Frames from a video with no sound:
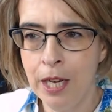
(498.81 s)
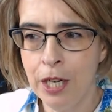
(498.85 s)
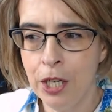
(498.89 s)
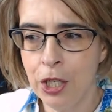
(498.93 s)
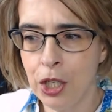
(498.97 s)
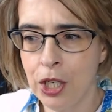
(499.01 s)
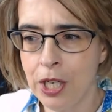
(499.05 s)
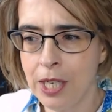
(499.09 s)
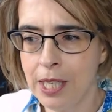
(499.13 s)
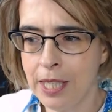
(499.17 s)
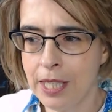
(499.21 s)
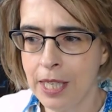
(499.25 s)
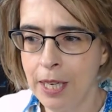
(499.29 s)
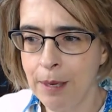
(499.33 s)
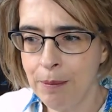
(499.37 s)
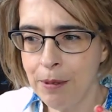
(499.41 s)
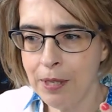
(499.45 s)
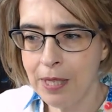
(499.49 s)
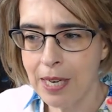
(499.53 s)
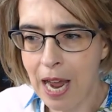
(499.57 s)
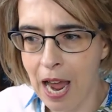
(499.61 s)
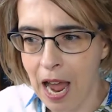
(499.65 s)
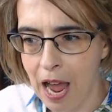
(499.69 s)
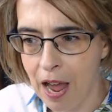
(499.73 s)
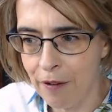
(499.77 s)
She seems
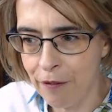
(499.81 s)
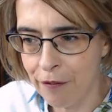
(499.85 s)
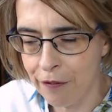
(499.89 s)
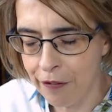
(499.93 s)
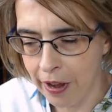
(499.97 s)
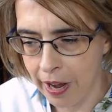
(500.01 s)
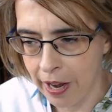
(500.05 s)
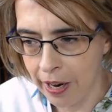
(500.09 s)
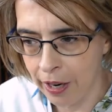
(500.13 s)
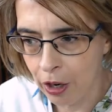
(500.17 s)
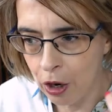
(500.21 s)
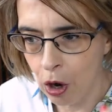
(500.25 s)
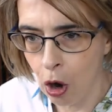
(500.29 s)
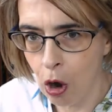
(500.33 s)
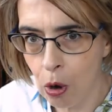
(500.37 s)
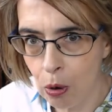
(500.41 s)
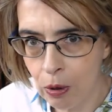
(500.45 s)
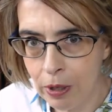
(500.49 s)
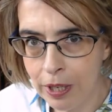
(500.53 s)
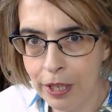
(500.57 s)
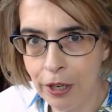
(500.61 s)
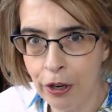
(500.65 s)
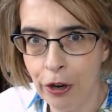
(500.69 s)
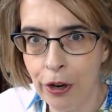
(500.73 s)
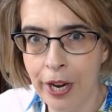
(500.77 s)
to have a
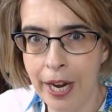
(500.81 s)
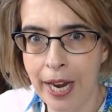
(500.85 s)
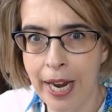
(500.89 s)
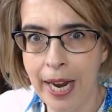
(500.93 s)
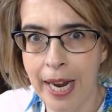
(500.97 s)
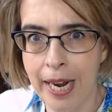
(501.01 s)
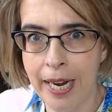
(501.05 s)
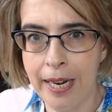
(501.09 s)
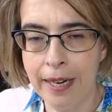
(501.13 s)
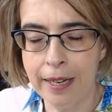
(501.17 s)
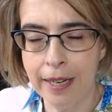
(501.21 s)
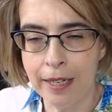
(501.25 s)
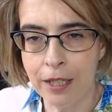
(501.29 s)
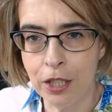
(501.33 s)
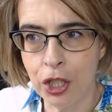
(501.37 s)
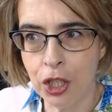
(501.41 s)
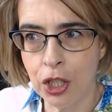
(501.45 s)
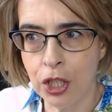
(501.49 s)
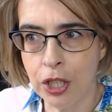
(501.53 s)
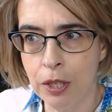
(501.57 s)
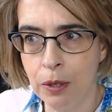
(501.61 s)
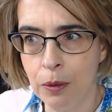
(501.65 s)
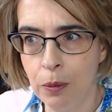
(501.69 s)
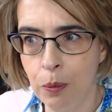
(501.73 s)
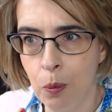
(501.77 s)
goal in her head that
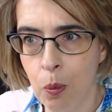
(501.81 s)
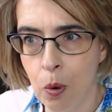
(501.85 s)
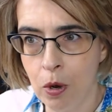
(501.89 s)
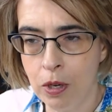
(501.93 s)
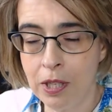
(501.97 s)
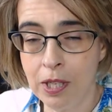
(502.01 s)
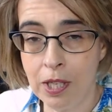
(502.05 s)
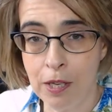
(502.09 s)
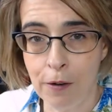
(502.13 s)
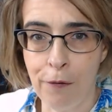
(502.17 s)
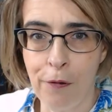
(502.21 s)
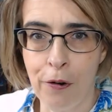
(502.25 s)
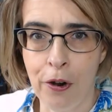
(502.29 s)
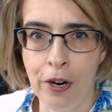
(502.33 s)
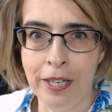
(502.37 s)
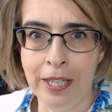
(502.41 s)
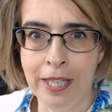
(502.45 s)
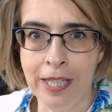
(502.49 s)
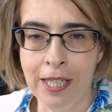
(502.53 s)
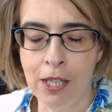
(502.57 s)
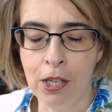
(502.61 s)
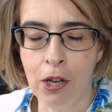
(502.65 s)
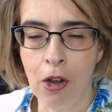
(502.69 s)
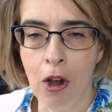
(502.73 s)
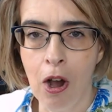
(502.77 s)
she wants to find
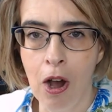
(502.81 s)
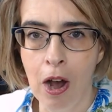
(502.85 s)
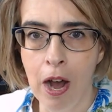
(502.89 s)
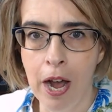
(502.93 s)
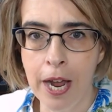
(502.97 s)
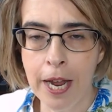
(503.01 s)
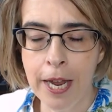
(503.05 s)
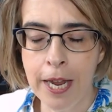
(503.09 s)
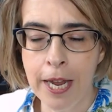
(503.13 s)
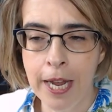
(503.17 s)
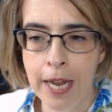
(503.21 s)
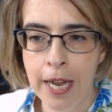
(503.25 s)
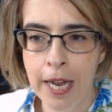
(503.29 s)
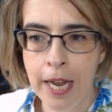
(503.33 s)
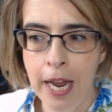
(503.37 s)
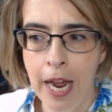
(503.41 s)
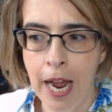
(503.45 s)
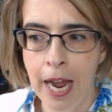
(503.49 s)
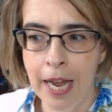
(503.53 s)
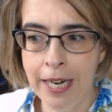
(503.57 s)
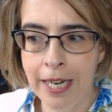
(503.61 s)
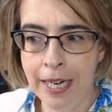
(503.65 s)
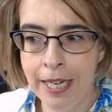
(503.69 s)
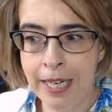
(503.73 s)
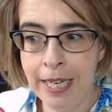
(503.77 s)
this guy.
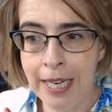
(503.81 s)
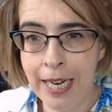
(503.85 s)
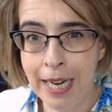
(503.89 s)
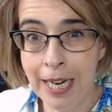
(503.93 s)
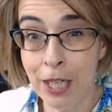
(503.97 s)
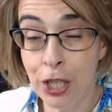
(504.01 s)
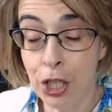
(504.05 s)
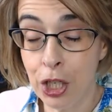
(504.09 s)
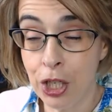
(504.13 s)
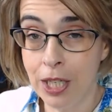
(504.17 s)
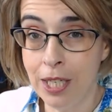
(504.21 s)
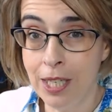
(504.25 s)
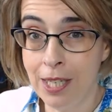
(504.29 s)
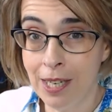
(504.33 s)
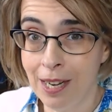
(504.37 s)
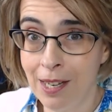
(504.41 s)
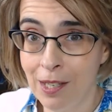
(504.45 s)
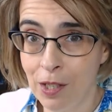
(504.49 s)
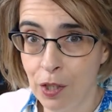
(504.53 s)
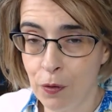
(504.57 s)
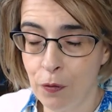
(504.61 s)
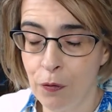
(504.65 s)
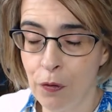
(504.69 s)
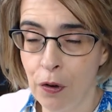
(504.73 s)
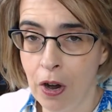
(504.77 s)
And in the end, she
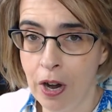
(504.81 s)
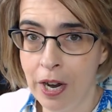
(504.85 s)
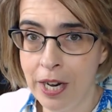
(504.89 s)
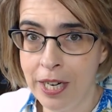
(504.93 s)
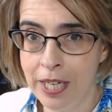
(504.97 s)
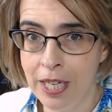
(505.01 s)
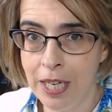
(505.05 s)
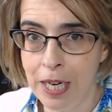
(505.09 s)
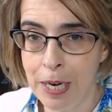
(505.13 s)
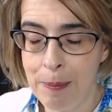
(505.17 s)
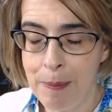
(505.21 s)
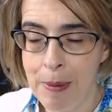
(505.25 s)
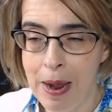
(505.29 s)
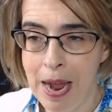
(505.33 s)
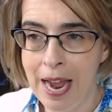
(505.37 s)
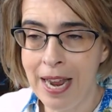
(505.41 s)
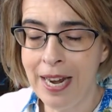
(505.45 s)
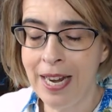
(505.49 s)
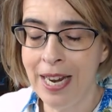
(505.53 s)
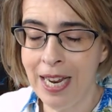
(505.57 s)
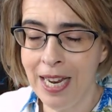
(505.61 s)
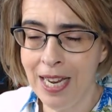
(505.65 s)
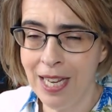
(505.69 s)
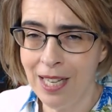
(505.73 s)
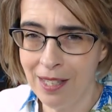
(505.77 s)
does find him, and
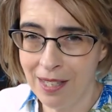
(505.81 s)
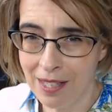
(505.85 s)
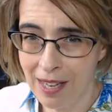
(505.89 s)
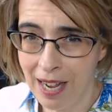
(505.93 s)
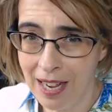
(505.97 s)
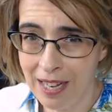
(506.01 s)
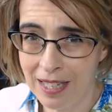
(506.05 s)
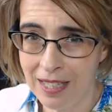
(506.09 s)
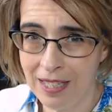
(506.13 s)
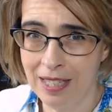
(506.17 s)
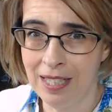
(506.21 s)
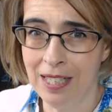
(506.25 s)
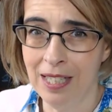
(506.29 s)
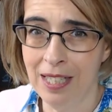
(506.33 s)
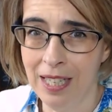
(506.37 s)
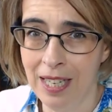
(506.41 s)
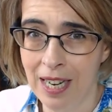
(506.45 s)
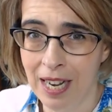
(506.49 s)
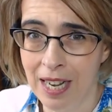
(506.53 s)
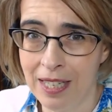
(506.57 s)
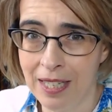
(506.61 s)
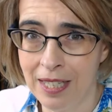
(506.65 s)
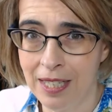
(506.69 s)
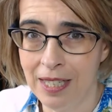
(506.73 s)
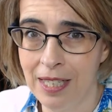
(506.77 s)
he's utterly,
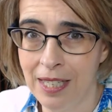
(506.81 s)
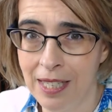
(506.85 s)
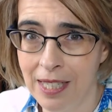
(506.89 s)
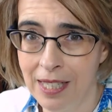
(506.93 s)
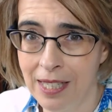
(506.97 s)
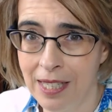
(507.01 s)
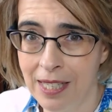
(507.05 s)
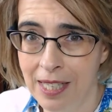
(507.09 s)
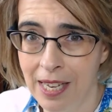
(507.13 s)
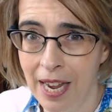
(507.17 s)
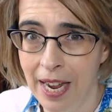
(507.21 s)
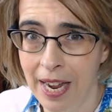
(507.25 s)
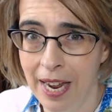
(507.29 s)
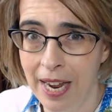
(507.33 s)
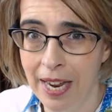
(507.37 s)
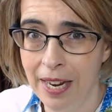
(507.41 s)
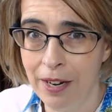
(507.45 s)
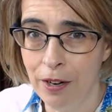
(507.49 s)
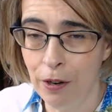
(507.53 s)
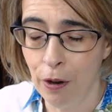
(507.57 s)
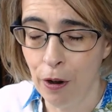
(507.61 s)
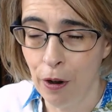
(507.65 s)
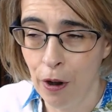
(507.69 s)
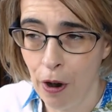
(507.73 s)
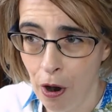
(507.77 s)
utterly scared
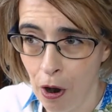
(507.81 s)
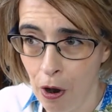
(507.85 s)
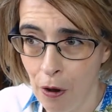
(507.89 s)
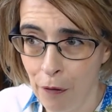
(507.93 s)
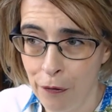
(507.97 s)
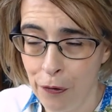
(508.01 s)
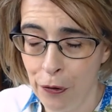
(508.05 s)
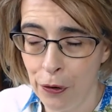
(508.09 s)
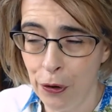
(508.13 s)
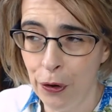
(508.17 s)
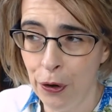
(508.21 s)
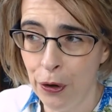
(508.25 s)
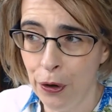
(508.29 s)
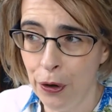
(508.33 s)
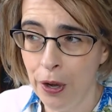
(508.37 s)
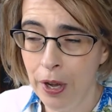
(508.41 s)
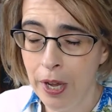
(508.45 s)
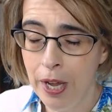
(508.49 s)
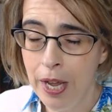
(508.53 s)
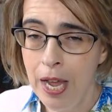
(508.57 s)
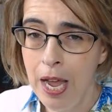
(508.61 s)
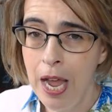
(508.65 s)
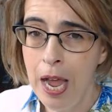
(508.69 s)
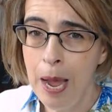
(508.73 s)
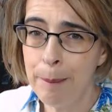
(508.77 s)
of her.
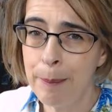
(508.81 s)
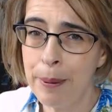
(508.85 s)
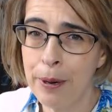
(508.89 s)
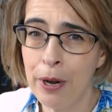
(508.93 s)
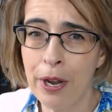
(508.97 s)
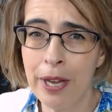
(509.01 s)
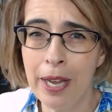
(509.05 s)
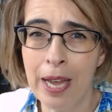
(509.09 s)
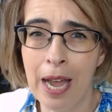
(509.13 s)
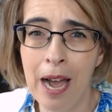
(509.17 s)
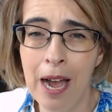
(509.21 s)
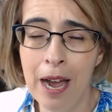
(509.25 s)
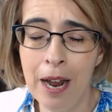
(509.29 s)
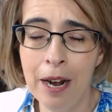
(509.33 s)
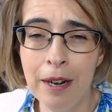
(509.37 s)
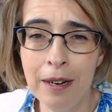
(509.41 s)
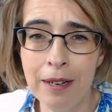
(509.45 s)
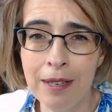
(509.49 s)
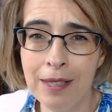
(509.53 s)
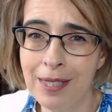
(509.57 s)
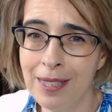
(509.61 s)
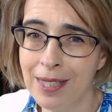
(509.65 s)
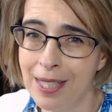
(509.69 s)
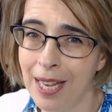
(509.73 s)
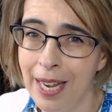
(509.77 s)
But I can't
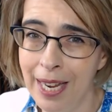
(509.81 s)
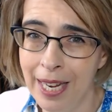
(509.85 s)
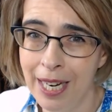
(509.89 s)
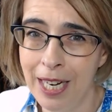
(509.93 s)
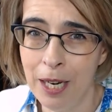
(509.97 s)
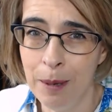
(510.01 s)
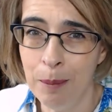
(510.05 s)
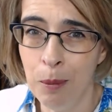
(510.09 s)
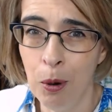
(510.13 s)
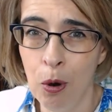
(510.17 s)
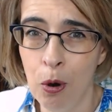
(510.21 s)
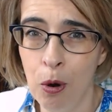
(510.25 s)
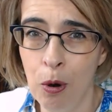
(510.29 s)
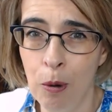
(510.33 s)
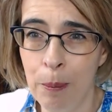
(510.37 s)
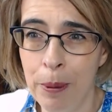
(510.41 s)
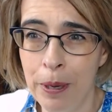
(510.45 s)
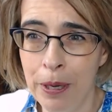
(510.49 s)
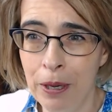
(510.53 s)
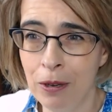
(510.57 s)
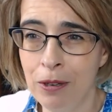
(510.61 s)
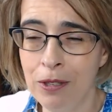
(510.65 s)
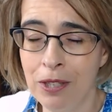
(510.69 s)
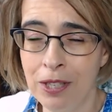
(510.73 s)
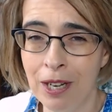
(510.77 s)
say any more
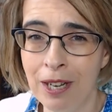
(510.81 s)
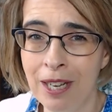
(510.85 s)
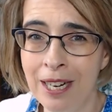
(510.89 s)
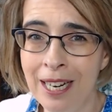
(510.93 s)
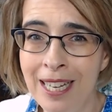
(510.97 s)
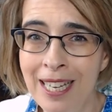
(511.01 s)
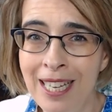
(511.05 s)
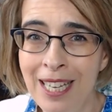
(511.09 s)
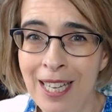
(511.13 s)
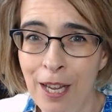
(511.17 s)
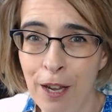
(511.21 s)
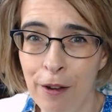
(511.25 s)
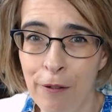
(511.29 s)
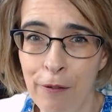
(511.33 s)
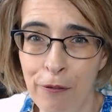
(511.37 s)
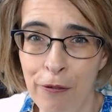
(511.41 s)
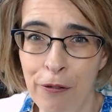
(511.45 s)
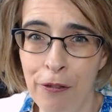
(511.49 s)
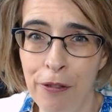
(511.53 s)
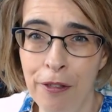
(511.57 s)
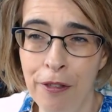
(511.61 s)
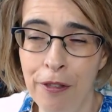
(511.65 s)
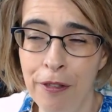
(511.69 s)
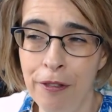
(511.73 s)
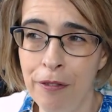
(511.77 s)
because I'm going to give
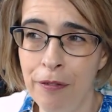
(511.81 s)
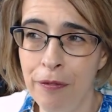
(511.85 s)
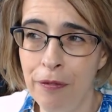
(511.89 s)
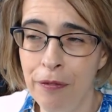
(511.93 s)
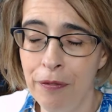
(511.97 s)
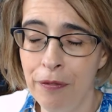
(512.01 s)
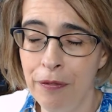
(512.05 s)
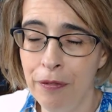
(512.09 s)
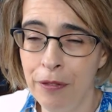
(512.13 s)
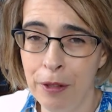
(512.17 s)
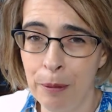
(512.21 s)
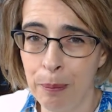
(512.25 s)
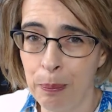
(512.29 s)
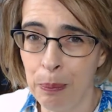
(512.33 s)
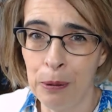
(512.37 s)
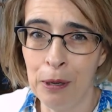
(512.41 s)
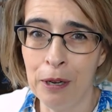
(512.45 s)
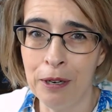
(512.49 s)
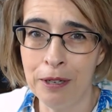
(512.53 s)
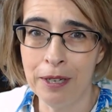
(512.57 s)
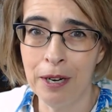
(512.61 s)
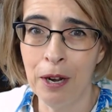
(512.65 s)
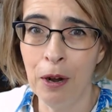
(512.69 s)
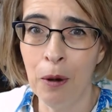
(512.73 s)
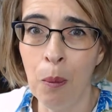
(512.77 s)
the
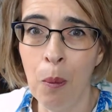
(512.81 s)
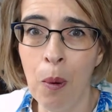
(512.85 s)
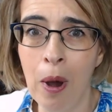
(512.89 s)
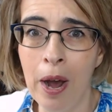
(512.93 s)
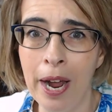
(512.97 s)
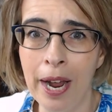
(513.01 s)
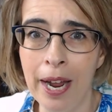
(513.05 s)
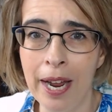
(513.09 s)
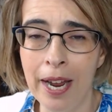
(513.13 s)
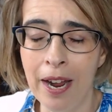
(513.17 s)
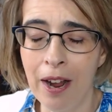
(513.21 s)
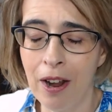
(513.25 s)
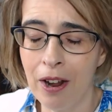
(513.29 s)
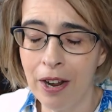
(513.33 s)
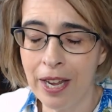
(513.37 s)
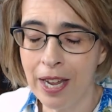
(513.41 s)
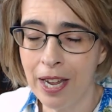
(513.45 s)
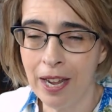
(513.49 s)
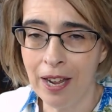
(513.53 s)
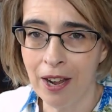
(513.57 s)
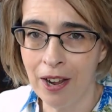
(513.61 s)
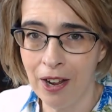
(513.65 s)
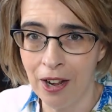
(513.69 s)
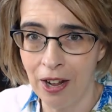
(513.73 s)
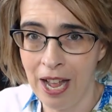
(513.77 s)
plot away. I,
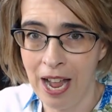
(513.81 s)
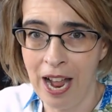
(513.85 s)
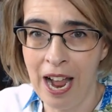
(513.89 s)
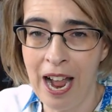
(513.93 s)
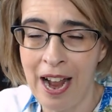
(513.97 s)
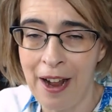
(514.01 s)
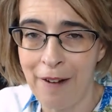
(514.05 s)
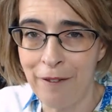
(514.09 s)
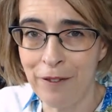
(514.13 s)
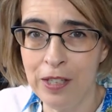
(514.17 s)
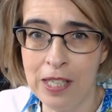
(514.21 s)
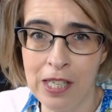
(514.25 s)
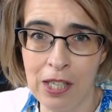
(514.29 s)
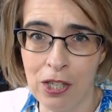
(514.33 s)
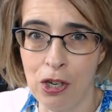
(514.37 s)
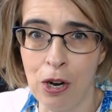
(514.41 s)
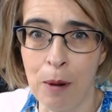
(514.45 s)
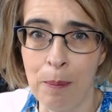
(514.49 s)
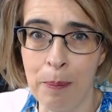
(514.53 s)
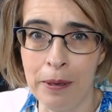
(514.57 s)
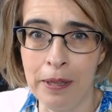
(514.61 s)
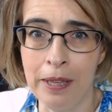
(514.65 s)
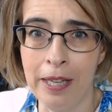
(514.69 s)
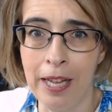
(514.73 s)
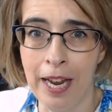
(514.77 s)
I have to
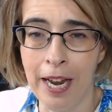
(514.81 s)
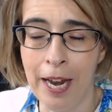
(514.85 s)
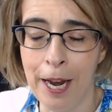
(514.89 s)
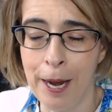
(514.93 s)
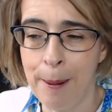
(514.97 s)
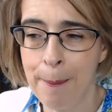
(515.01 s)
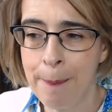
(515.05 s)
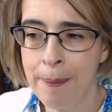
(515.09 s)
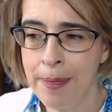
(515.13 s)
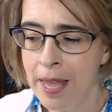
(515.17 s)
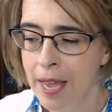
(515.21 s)
stop it there.